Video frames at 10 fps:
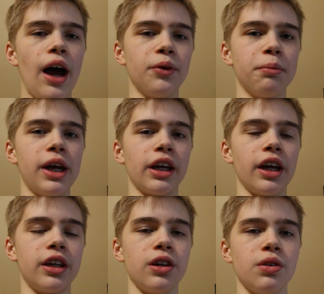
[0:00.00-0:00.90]
I will make
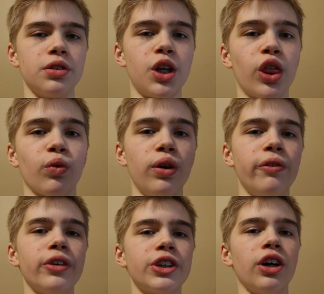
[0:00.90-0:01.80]
a huge
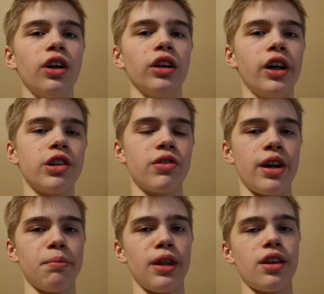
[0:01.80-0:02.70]
3-foot tall launch
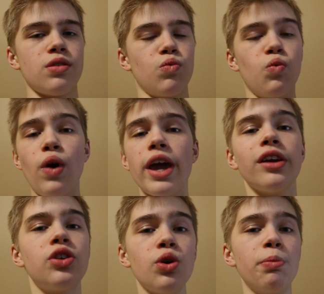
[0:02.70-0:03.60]
ramp that is
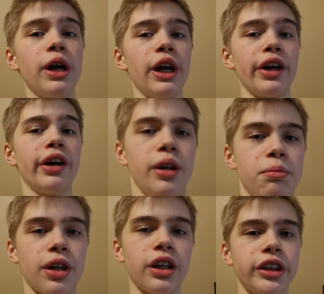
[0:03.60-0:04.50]
way too big
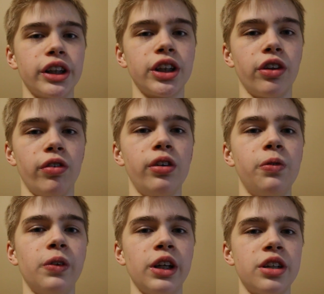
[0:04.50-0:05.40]
because it's 3
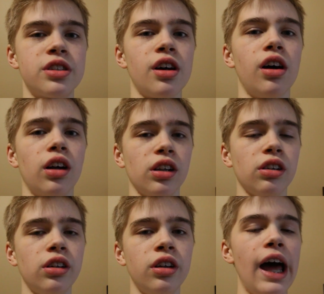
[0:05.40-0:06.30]
feet
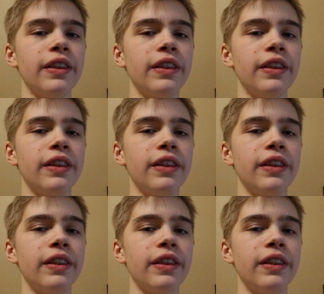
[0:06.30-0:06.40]
tall.